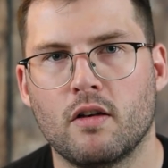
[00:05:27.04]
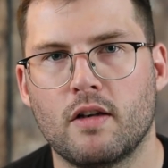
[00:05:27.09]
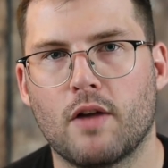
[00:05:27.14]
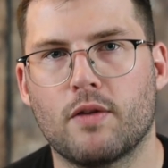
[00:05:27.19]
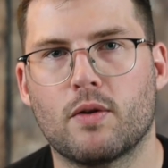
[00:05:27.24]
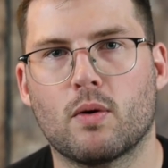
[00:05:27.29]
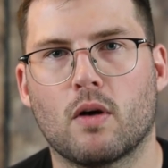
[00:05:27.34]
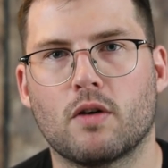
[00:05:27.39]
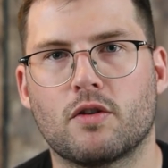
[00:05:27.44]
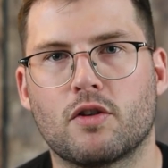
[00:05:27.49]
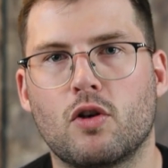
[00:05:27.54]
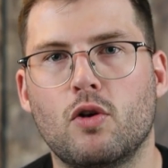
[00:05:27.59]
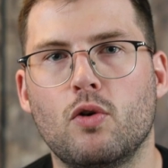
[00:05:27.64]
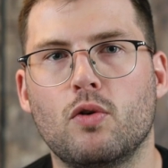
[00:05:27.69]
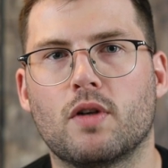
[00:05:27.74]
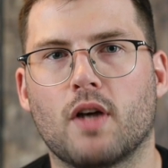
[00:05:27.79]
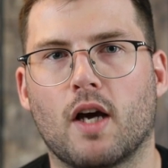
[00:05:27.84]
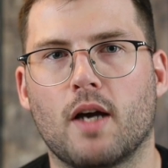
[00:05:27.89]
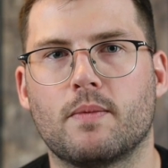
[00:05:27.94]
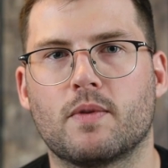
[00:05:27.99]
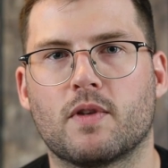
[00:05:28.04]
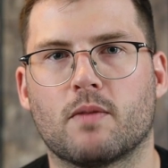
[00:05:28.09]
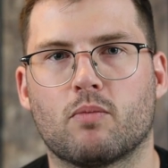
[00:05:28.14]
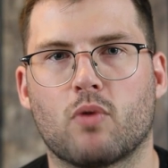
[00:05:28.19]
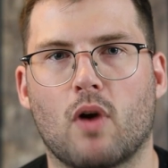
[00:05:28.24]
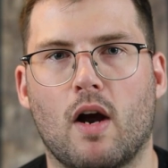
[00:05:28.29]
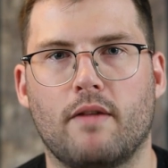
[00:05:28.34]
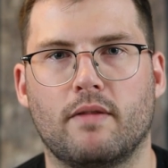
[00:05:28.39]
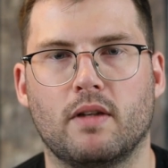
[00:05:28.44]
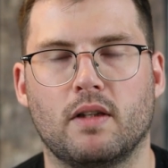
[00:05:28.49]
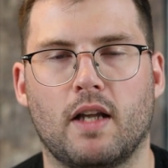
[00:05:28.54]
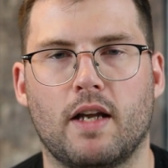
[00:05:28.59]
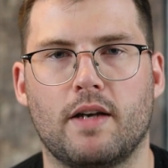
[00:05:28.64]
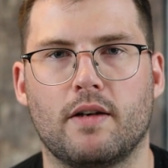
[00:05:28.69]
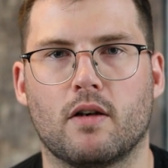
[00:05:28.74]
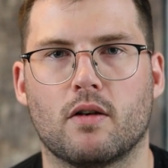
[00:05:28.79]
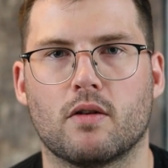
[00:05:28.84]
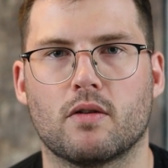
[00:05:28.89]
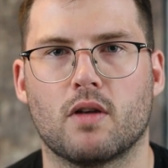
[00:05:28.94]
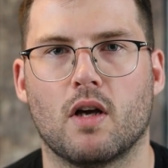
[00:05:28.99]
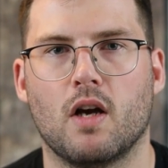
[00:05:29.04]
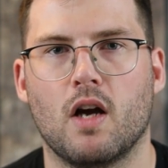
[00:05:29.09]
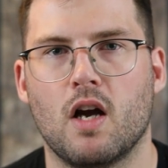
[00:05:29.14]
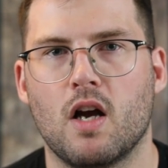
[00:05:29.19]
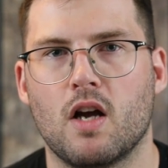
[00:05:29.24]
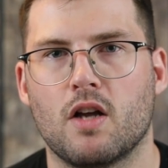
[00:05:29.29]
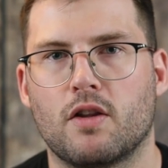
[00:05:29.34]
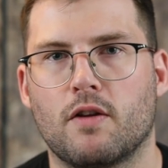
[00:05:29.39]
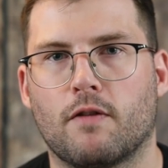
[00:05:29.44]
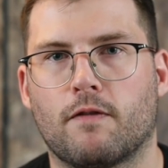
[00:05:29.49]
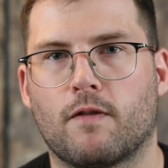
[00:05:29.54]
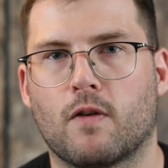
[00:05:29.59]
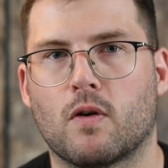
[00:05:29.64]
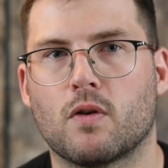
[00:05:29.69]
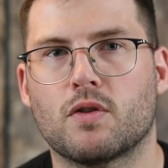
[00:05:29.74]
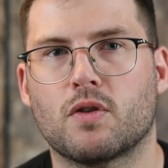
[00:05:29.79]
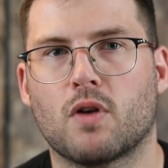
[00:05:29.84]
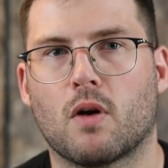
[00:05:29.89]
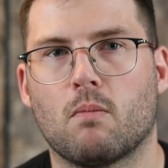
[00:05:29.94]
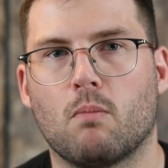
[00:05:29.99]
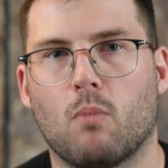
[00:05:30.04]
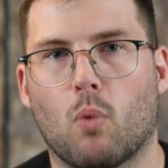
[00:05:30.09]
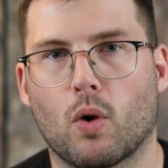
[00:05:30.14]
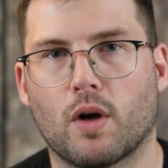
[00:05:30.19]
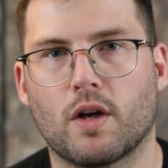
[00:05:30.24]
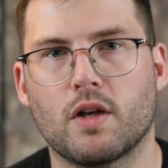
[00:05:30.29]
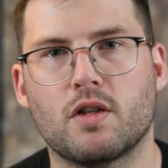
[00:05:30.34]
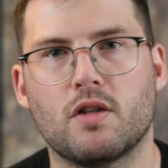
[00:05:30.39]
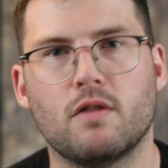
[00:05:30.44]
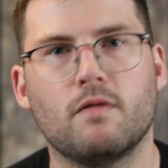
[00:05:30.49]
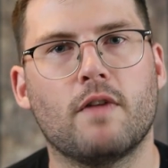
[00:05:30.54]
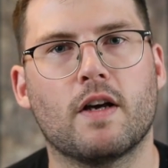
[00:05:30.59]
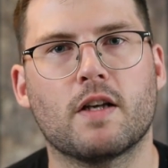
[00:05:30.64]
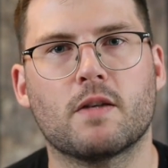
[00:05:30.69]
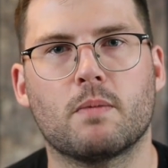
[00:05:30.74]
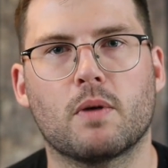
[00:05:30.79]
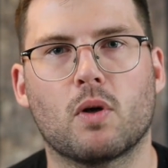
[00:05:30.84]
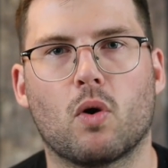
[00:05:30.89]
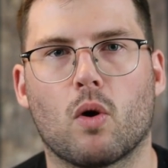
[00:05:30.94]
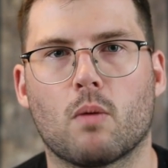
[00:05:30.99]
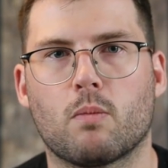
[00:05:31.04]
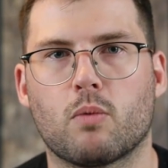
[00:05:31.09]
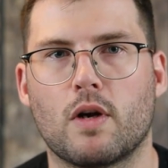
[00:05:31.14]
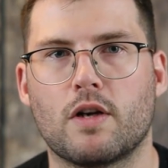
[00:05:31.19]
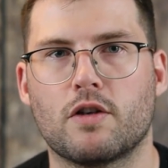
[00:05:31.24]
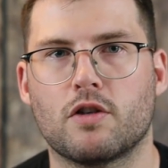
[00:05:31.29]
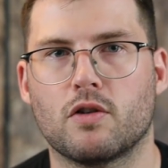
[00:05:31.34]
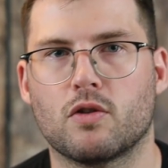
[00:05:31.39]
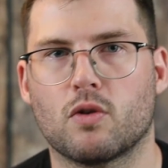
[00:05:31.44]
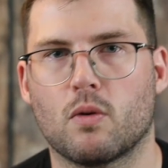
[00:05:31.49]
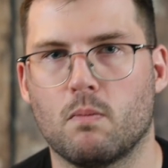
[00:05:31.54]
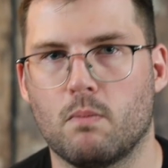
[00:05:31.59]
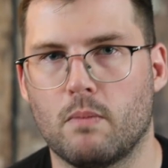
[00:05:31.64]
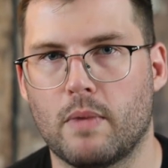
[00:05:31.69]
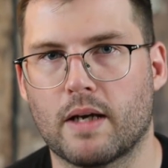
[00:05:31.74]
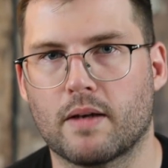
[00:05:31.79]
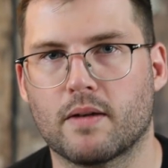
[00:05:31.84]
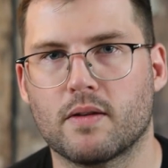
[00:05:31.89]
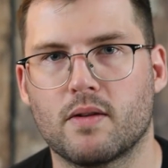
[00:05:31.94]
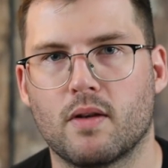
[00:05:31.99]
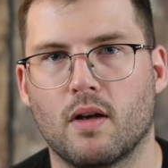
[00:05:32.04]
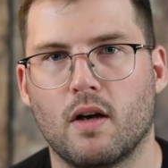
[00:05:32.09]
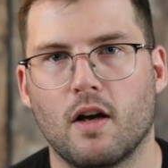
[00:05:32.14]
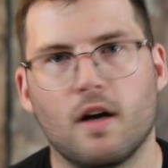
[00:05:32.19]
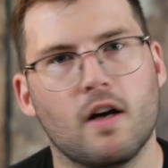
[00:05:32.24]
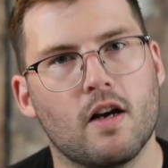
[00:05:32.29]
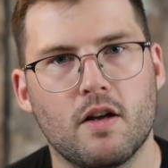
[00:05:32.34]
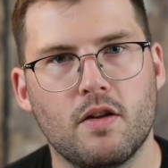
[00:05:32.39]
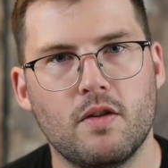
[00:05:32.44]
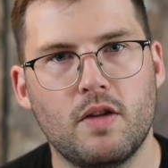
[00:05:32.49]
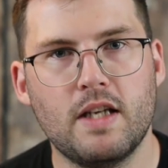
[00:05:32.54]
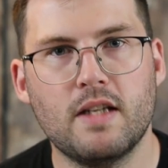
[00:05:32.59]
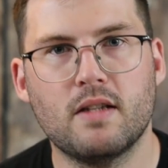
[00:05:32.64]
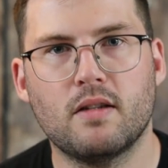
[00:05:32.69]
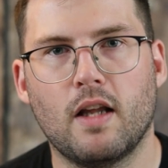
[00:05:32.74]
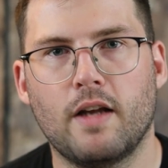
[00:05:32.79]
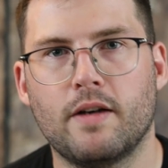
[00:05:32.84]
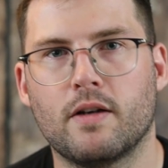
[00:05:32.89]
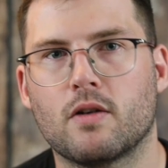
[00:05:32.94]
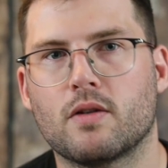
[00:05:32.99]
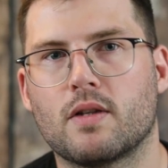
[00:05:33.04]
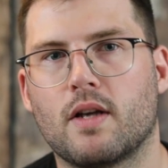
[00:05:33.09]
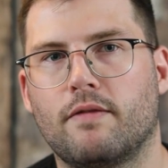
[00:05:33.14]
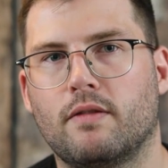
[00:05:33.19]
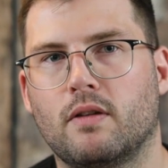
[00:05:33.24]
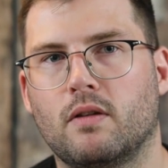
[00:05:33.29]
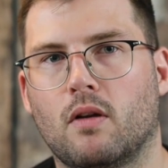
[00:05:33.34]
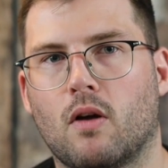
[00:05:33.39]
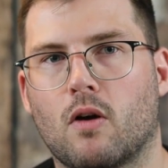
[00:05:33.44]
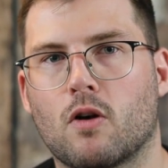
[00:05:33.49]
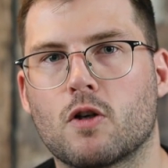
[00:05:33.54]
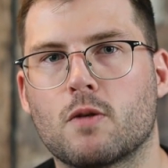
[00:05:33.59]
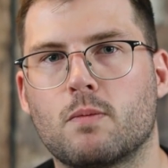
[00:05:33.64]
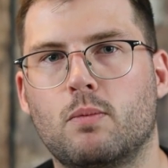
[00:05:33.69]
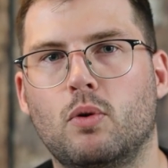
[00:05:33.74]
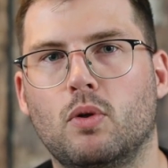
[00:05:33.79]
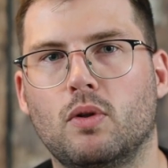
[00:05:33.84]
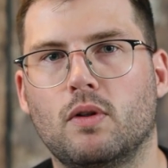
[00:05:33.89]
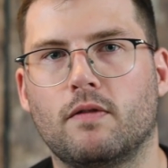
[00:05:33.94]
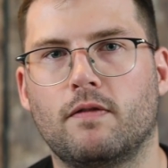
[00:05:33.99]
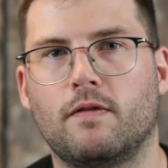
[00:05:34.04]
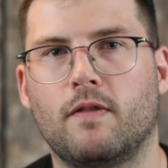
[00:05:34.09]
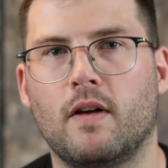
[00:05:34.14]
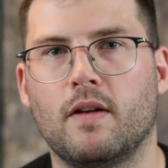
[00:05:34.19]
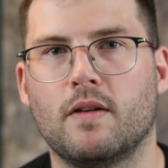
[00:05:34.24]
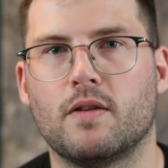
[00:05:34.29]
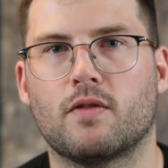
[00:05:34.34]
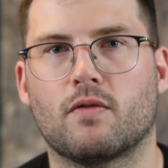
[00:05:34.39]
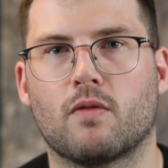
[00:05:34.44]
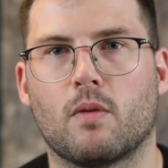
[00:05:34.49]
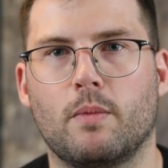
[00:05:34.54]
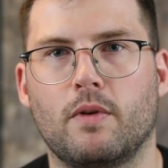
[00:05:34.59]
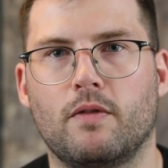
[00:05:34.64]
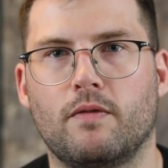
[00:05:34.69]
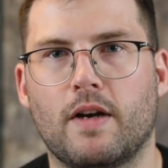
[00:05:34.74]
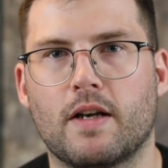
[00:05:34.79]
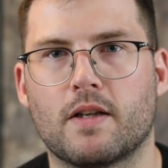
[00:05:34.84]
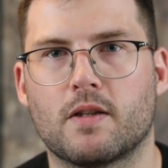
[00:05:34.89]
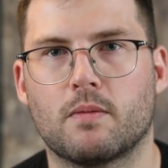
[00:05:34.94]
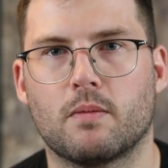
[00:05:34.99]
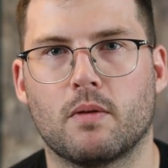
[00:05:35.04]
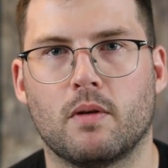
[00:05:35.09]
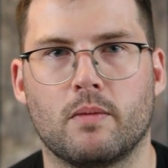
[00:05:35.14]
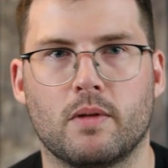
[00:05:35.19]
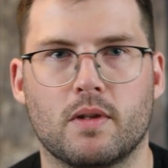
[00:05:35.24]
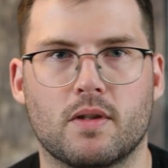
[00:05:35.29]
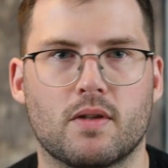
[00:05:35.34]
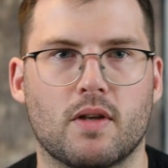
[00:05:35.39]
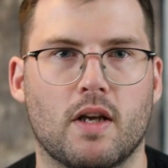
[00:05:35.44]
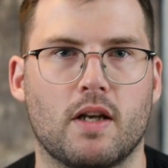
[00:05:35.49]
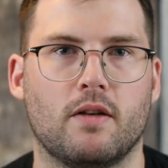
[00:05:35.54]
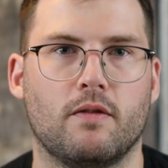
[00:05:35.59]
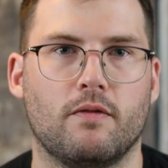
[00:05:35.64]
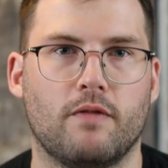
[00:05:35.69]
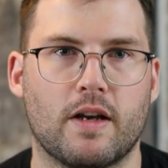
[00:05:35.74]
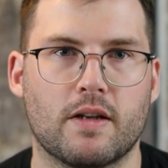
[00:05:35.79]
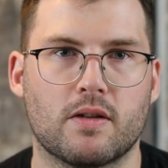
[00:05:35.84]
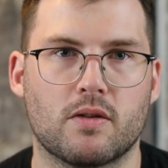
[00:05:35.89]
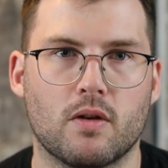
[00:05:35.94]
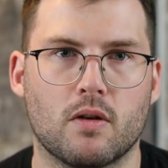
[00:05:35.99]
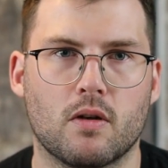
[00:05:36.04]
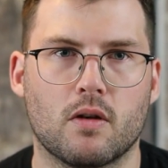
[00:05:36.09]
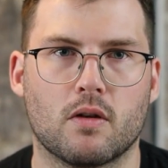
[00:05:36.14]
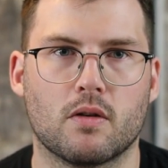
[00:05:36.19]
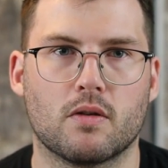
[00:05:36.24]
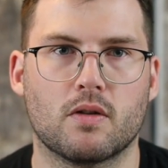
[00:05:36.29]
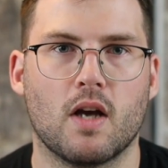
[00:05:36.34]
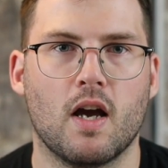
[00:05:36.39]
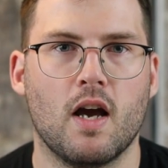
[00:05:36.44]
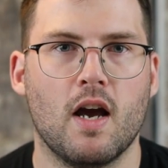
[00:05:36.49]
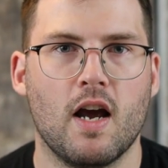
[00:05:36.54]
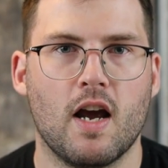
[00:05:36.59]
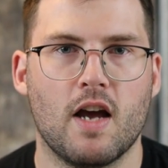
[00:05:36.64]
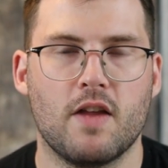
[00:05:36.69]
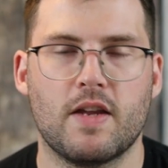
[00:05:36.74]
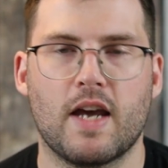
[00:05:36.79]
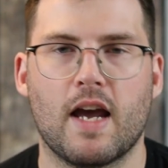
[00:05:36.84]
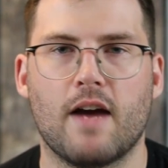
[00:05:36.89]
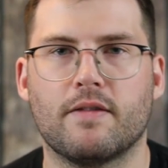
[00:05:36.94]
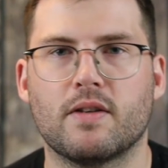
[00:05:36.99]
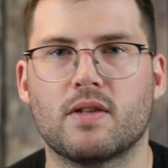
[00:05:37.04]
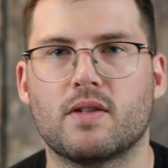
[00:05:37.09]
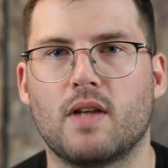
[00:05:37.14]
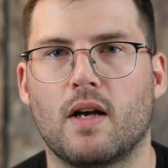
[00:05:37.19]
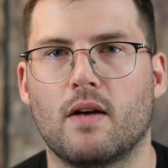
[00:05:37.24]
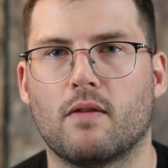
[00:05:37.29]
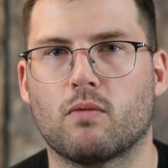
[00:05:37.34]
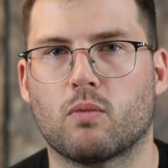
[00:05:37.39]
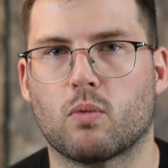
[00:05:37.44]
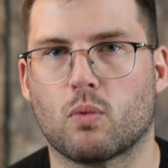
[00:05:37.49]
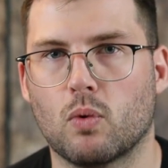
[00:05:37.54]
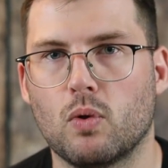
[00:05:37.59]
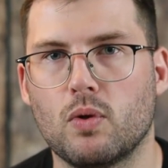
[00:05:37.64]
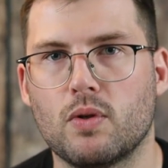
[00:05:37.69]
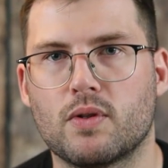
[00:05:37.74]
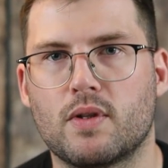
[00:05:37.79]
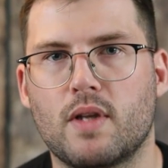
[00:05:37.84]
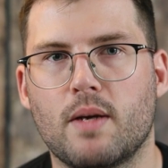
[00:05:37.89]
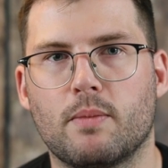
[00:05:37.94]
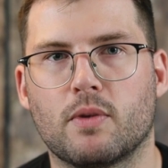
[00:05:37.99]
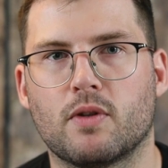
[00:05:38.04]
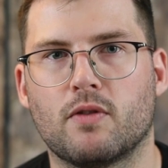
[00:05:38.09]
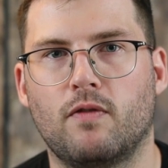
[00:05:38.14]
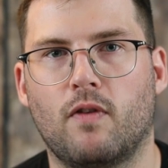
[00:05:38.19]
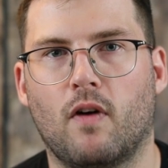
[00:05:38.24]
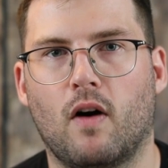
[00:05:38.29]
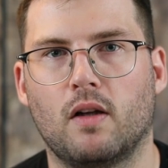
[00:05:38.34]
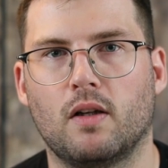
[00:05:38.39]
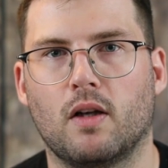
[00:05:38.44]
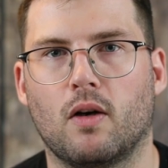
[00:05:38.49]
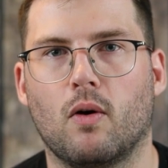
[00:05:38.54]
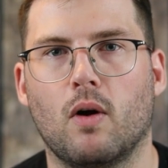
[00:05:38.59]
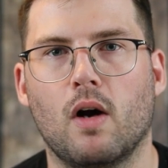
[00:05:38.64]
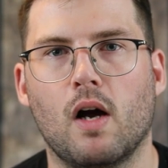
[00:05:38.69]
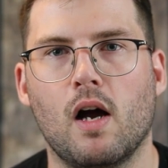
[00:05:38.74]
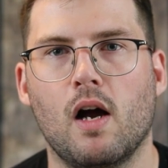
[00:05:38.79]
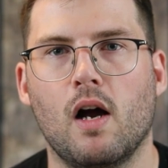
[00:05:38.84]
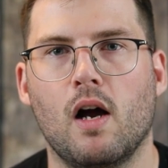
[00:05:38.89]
Now, there are two types of private lenders. The first are mortgage investment corporations or MICs. These lenders have a large pool of funds from investments and investors, and they have a set of rules they must follow.